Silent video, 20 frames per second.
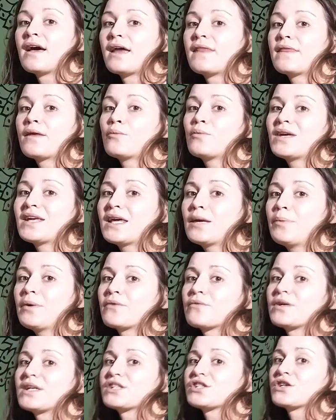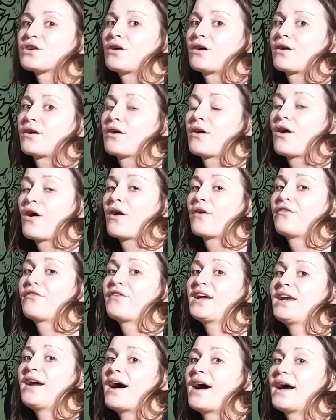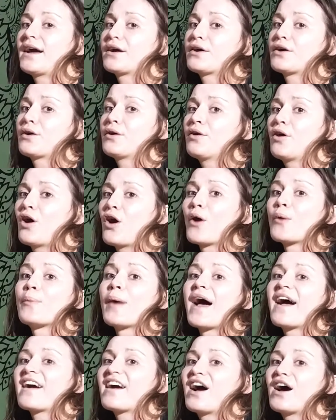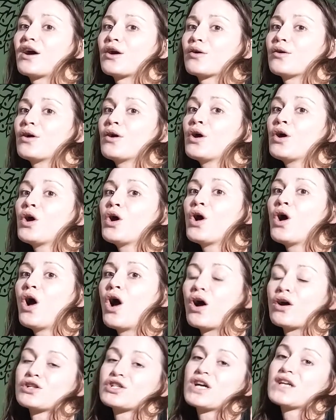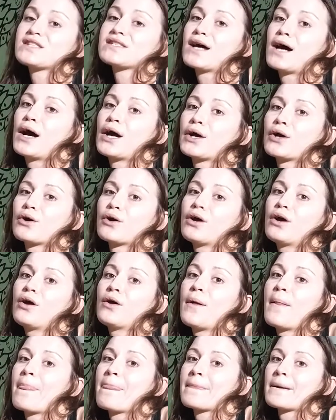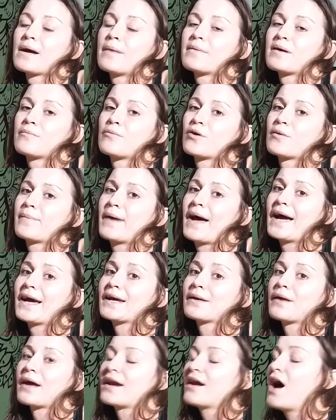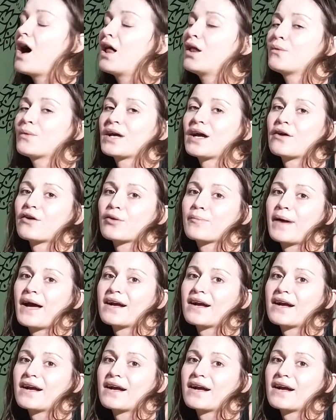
and then we keep on reaching our feet higher, our back higher, our chest higher, coming more back and hollowing out our